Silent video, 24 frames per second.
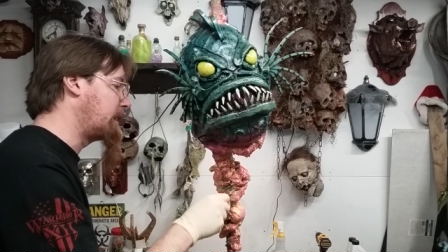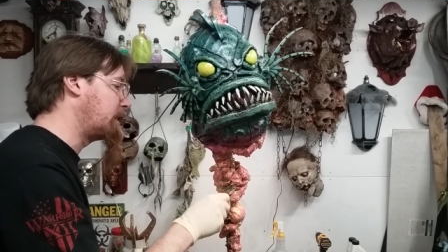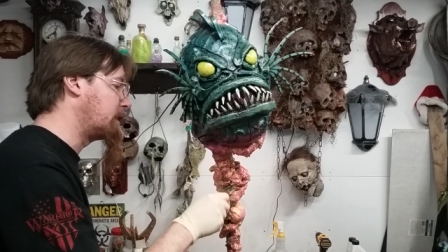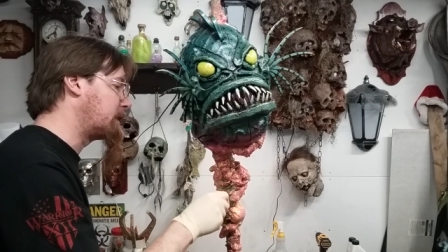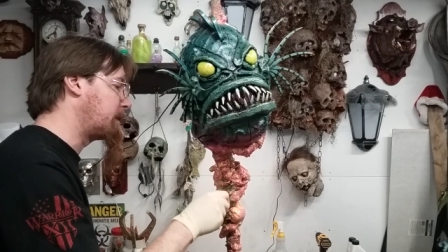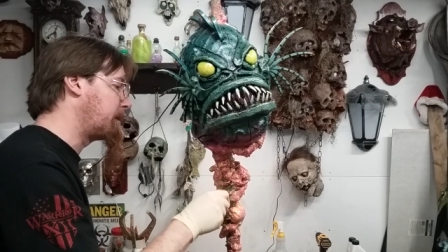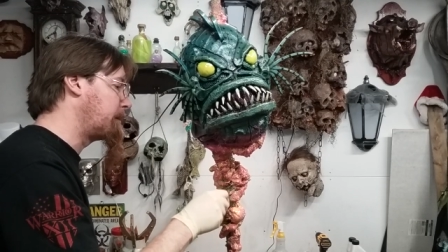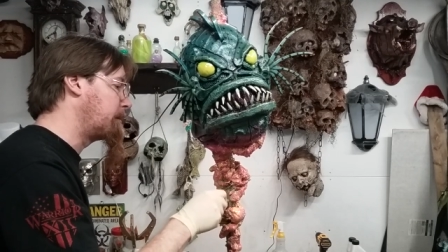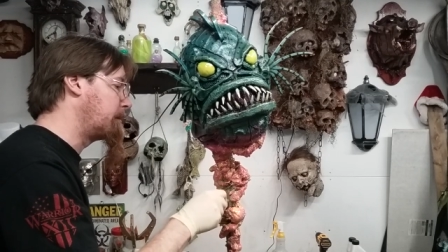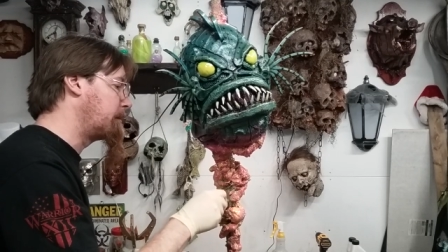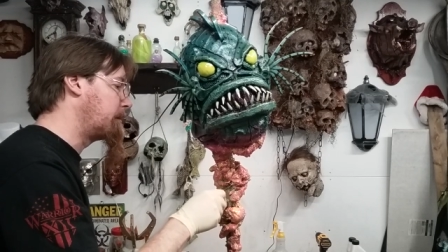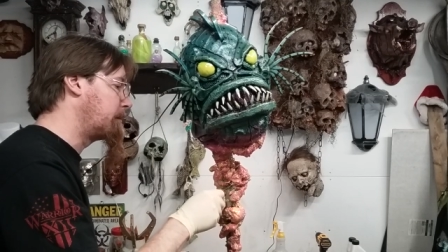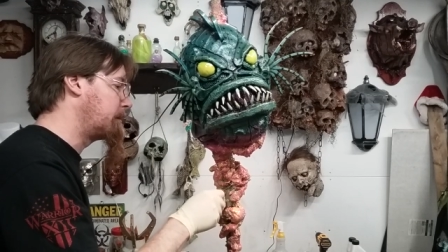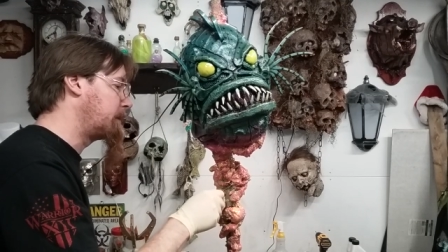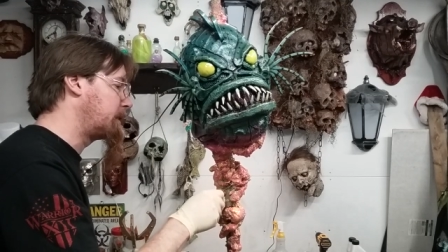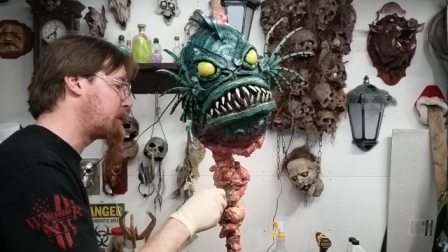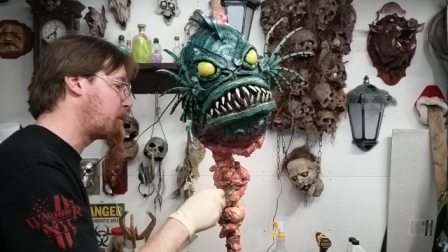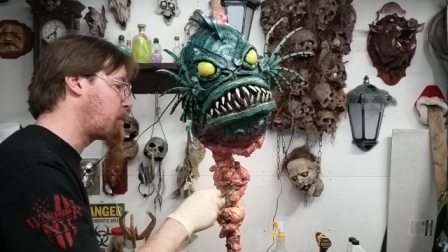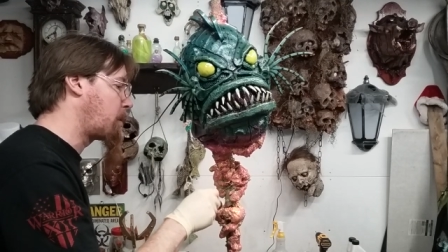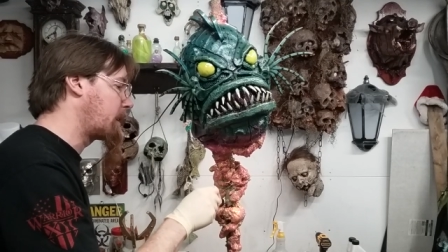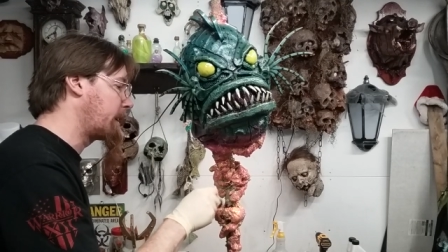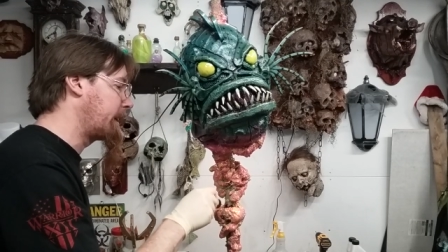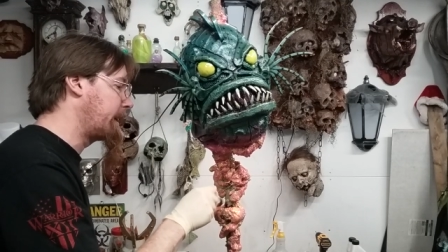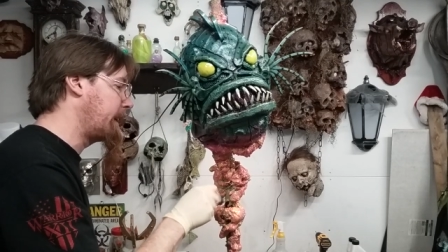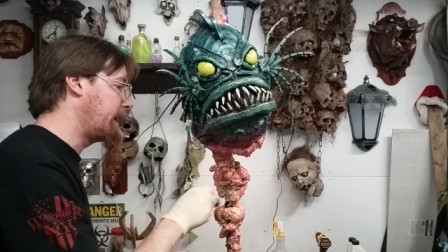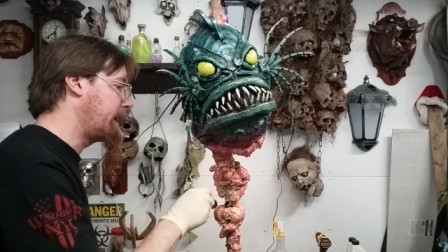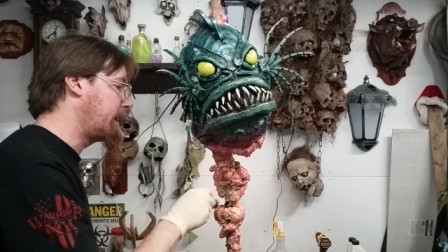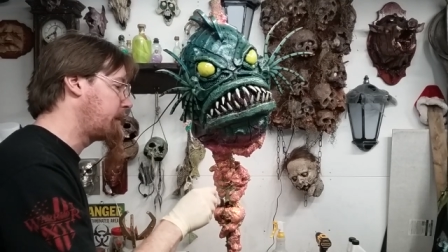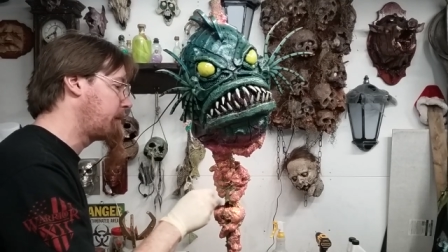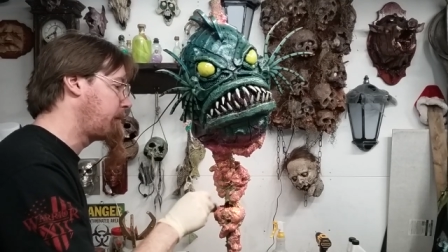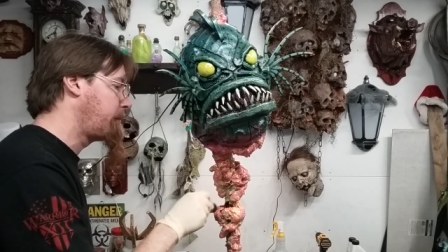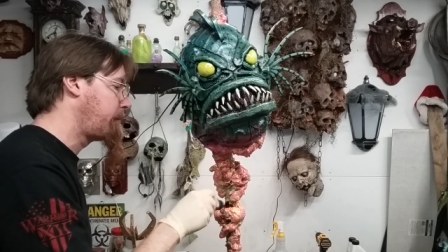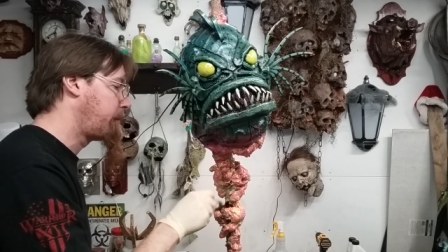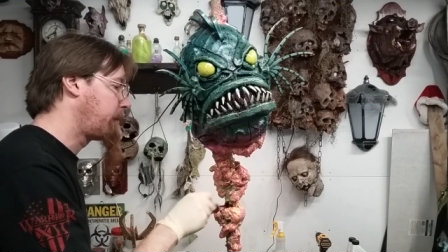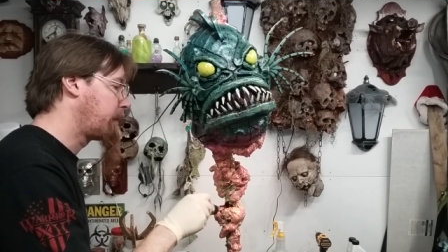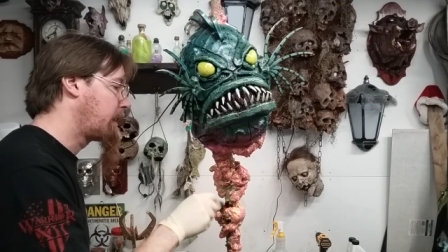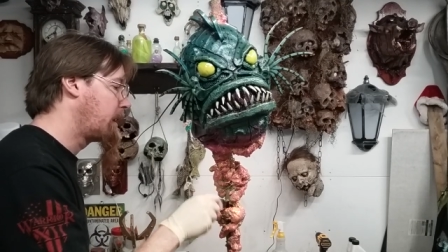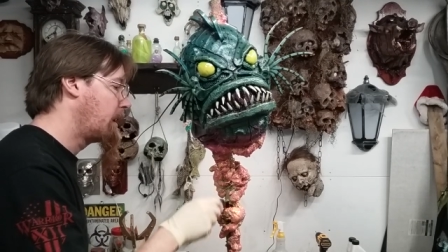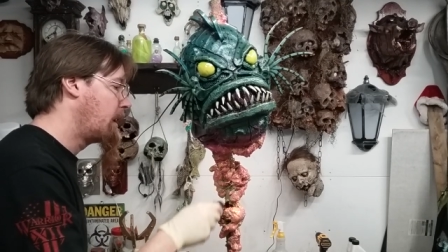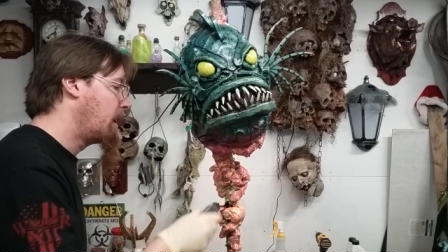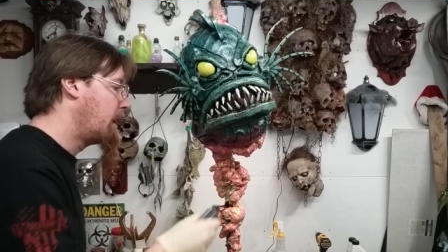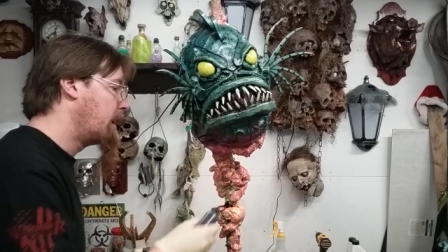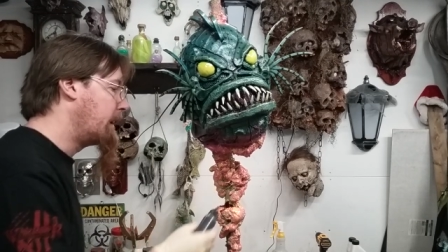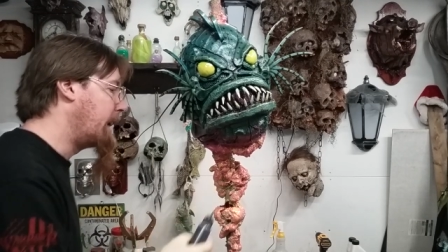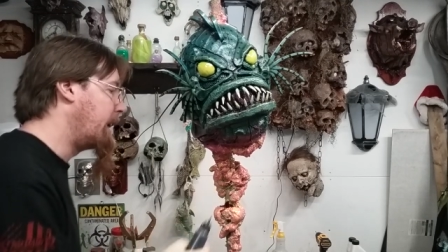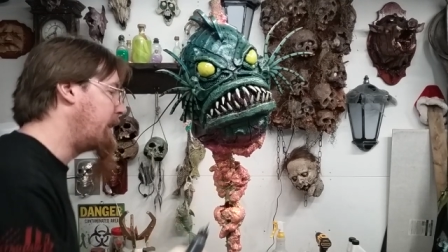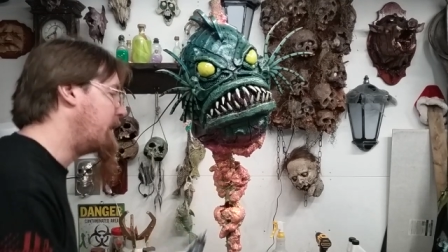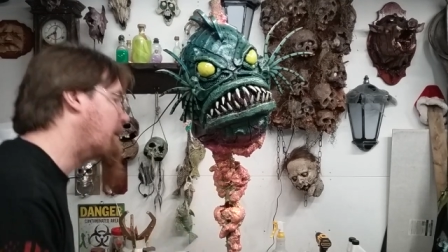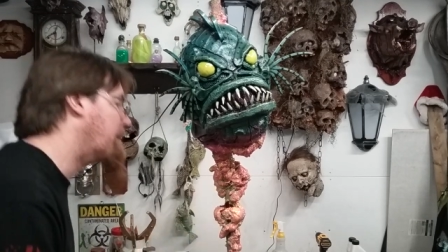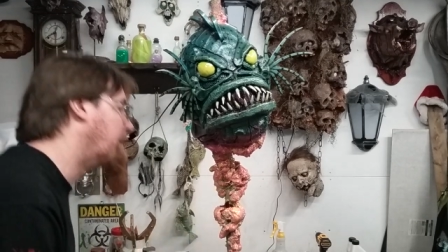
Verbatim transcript: of just squirt it in and